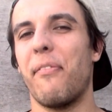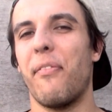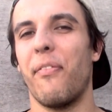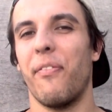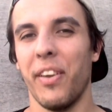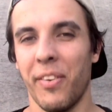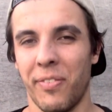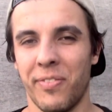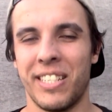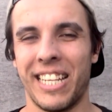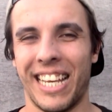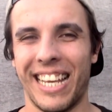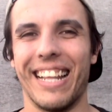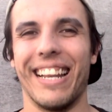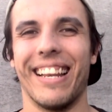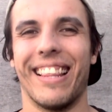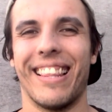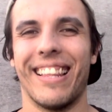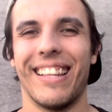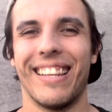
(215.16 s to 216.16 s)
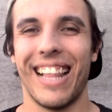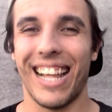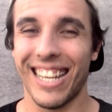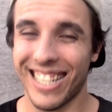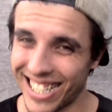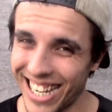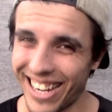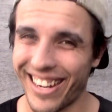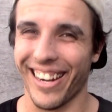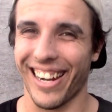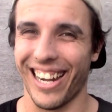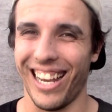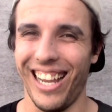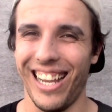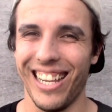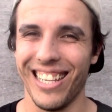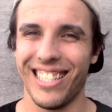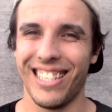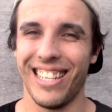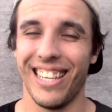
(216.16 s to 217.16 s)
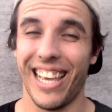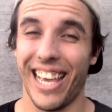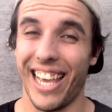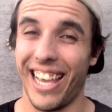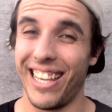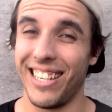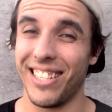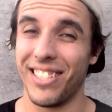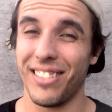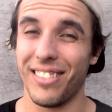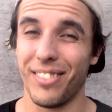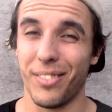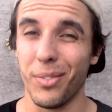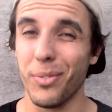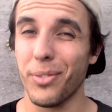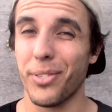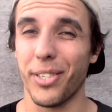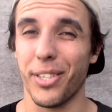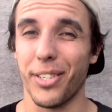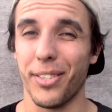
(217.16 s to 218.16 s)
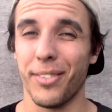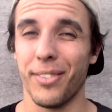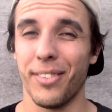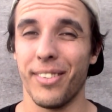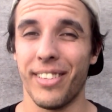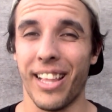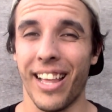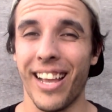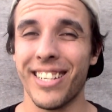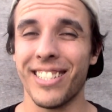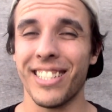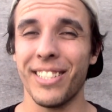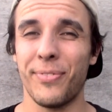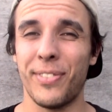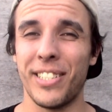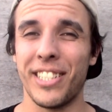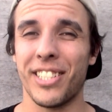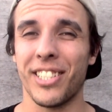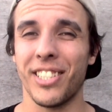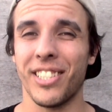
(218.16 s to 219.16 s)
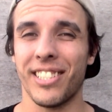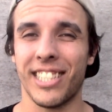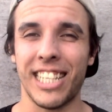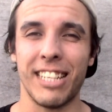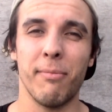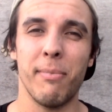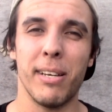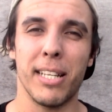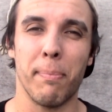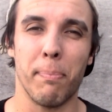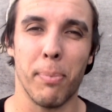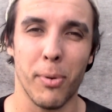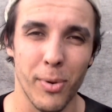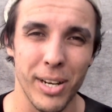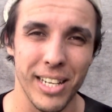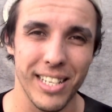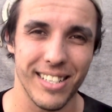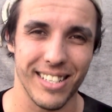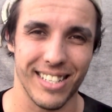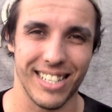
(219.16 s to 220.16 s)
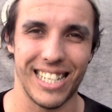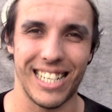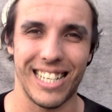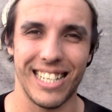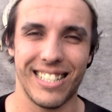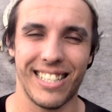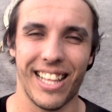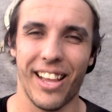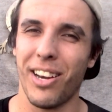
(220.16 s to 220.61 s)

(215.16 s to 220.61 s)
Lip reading: 15th. That's second last, and also they actually finished on the same amount of points as last.